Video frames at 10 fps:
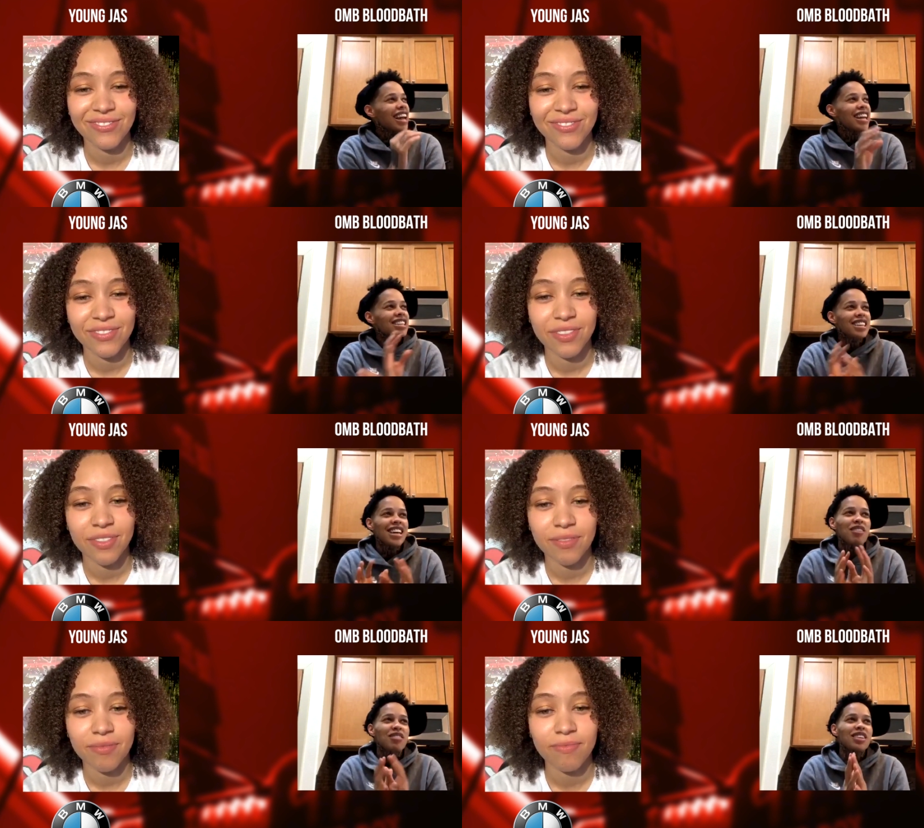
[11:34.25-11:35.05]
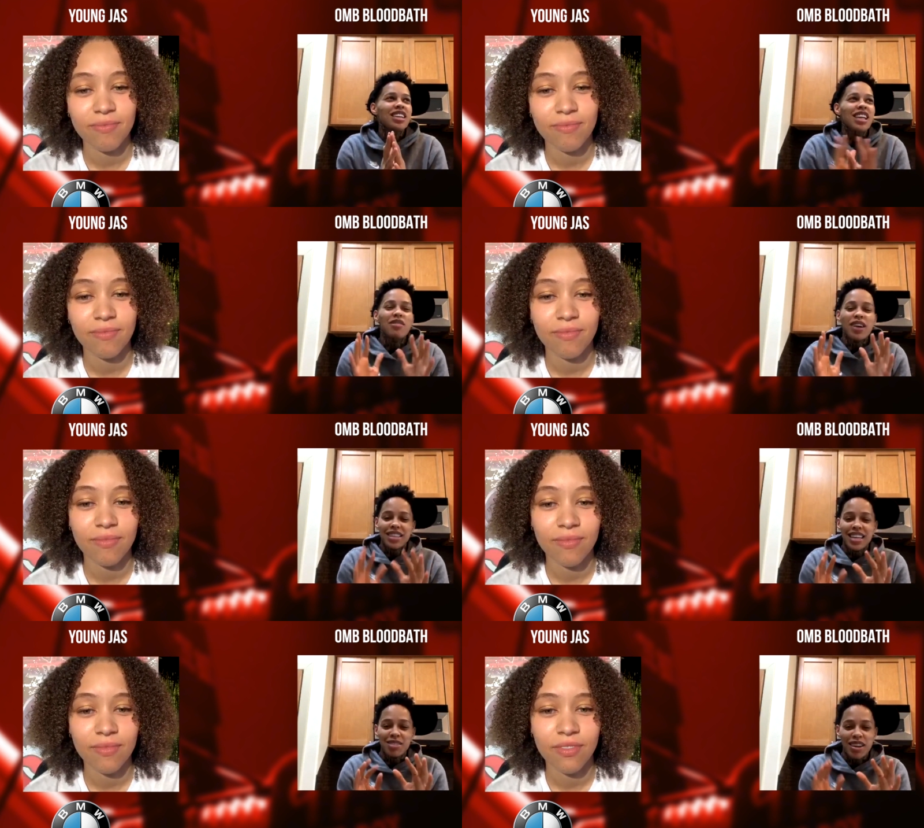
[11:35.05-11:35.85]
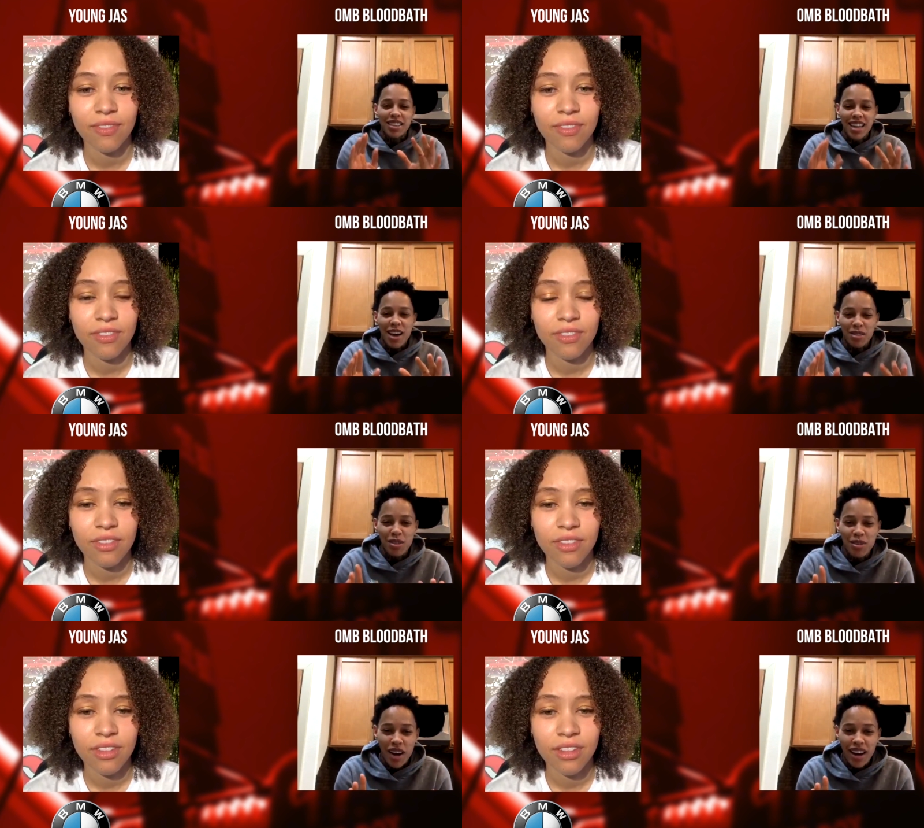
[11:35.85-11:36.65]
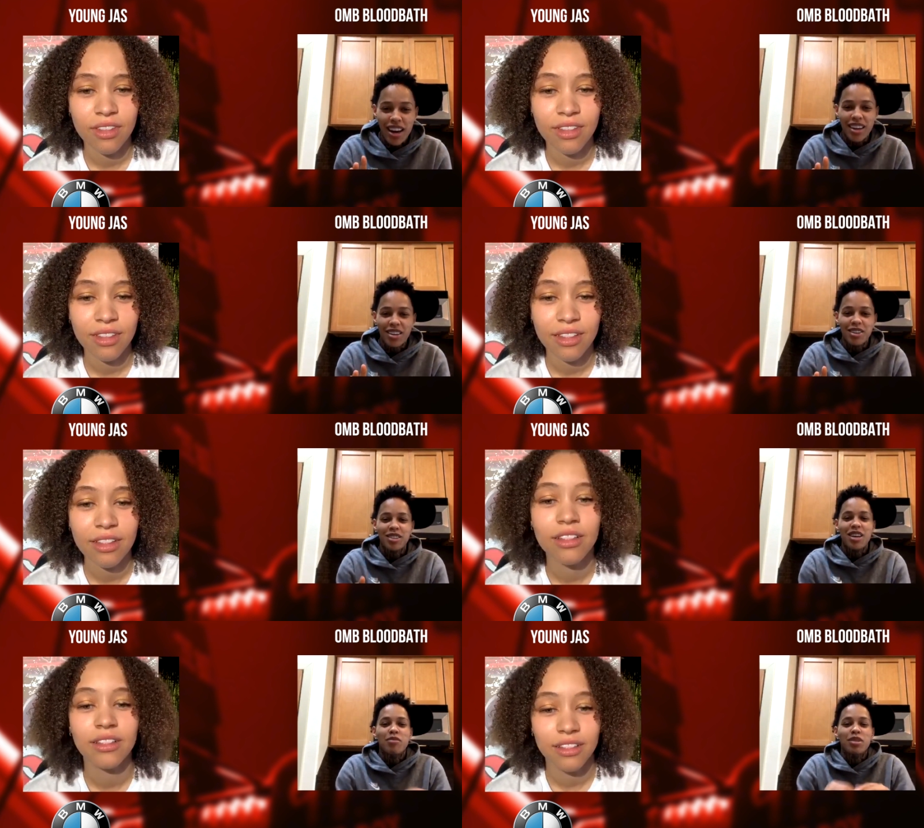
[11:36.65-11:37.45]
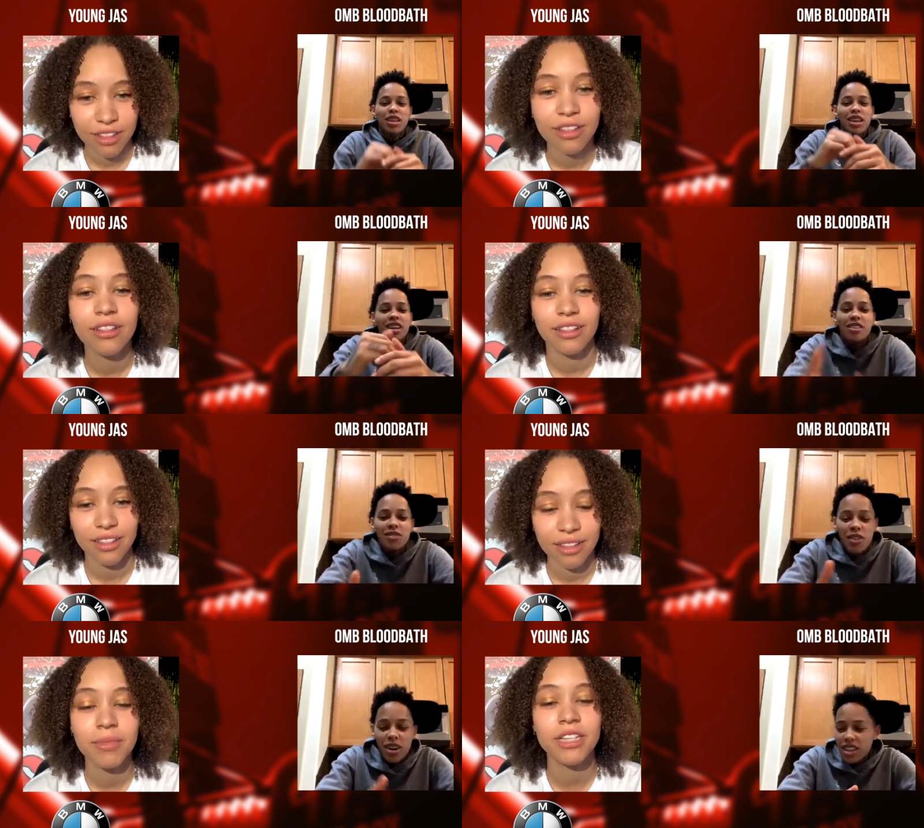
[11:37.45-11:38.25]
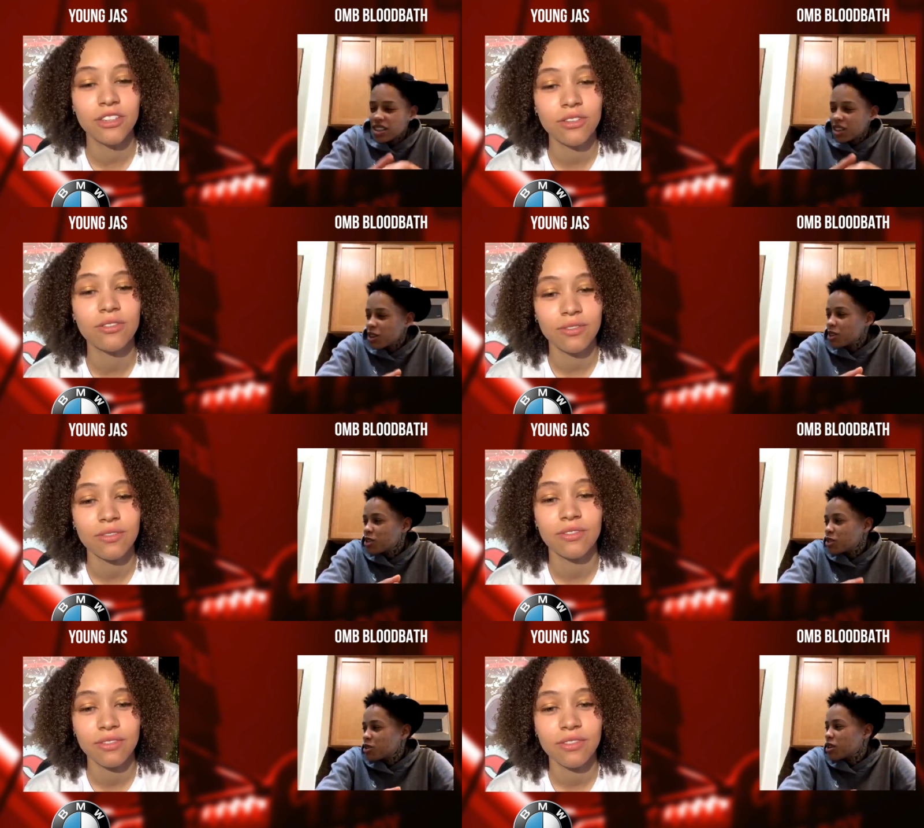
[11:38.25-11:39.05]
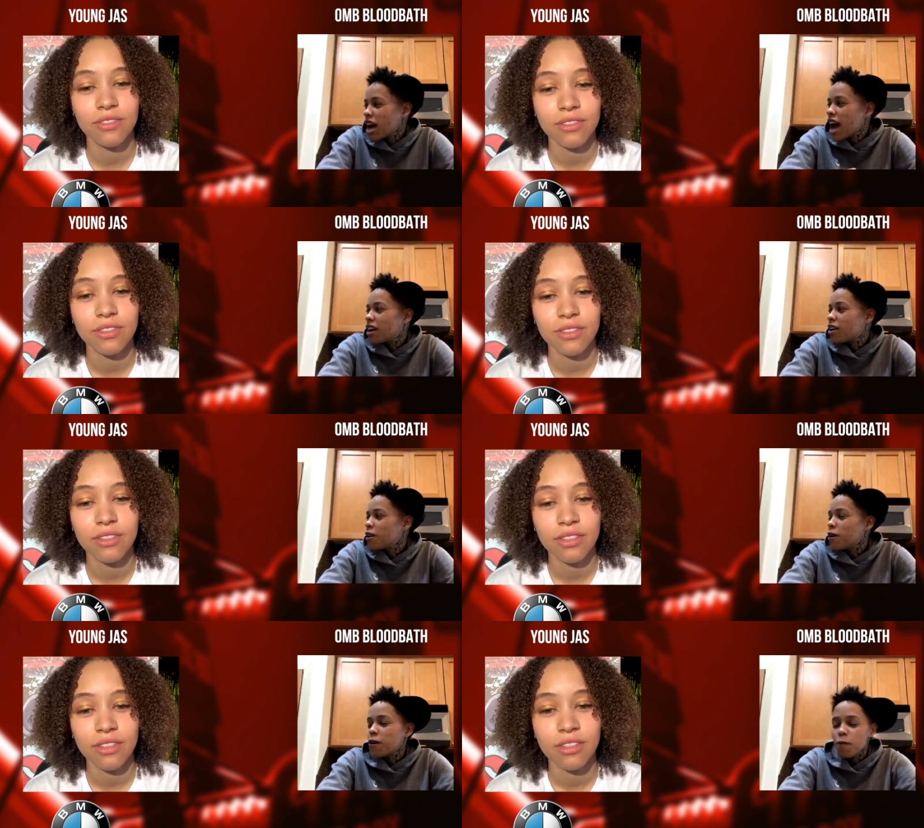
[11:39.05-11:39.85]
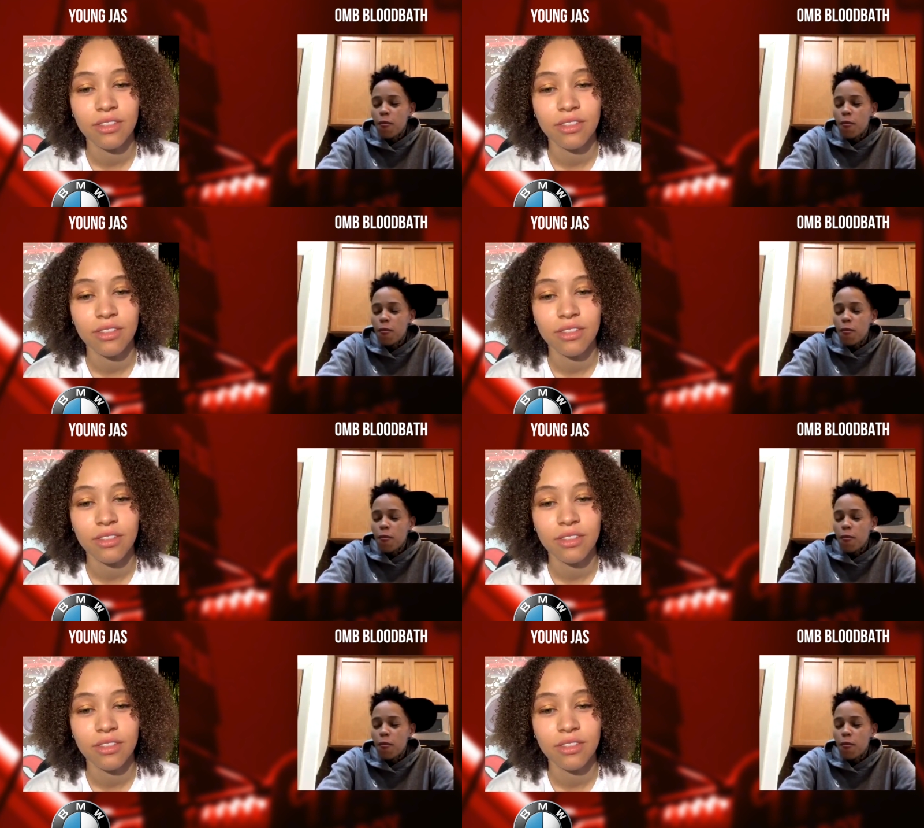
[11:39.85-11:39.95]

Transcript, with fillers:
Speaker 1: Yeah, I'm just live my, that's my top three right now, you know what I'm saying? But then as far as who, you got um,